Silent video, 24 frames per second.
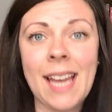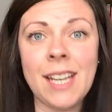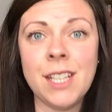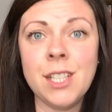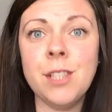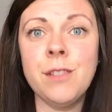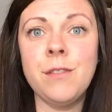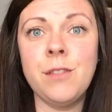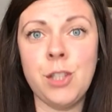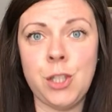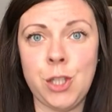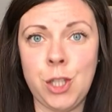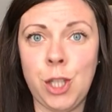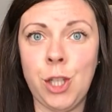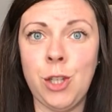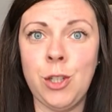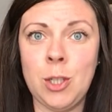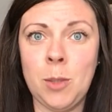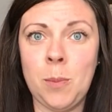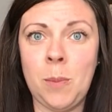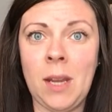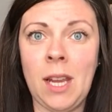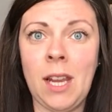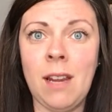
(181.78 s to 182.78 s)
end of the
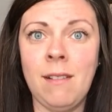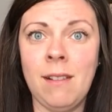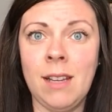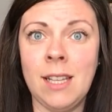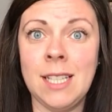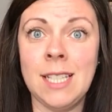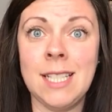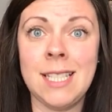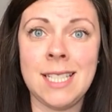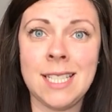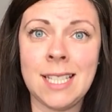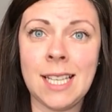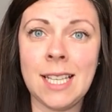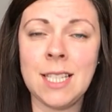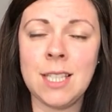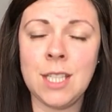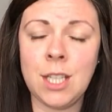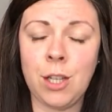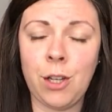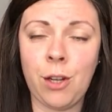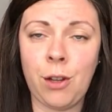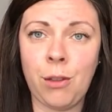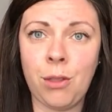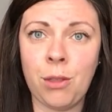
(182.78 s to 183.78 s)
Tudor period in
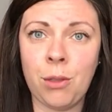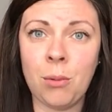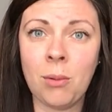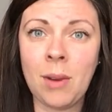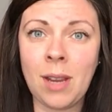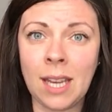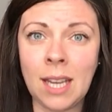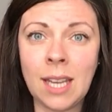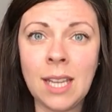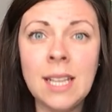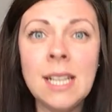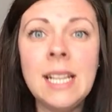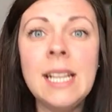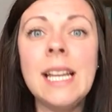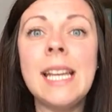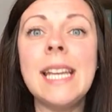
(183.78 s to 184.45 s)
1603,